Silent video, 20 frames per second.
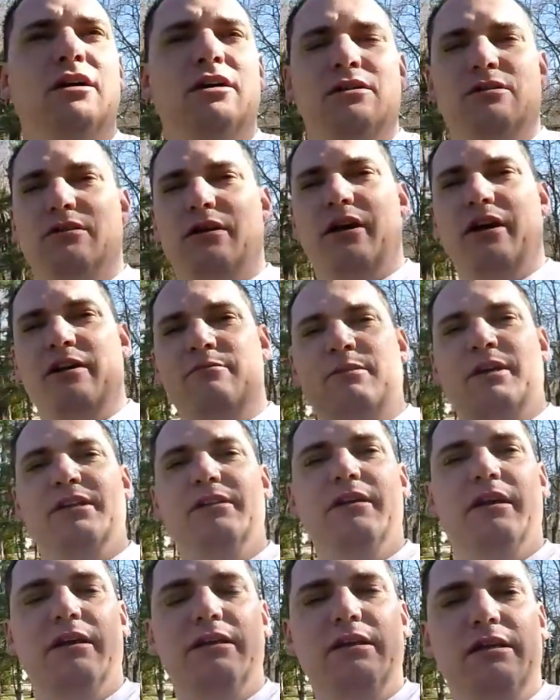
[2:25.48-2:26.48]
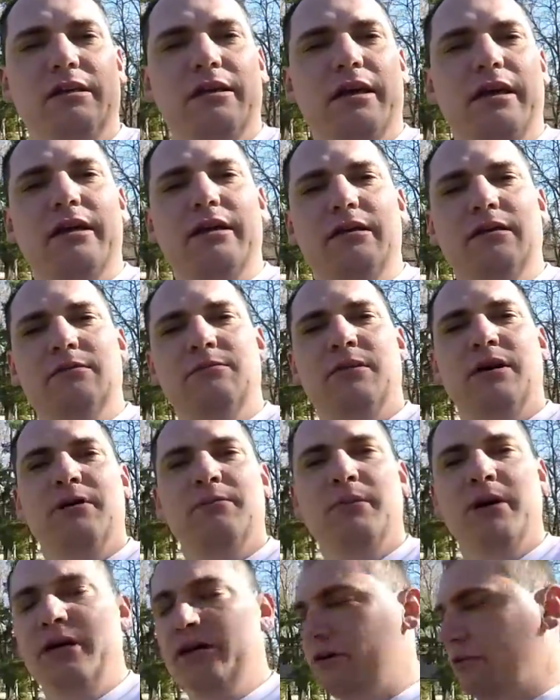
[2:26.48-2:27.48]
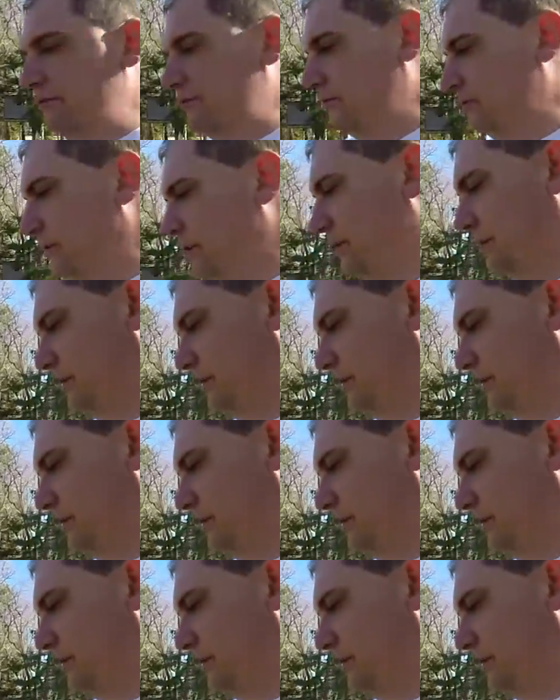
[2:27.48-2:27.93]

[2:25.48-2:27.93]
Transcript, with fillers: so I have my dead cat on my microphone here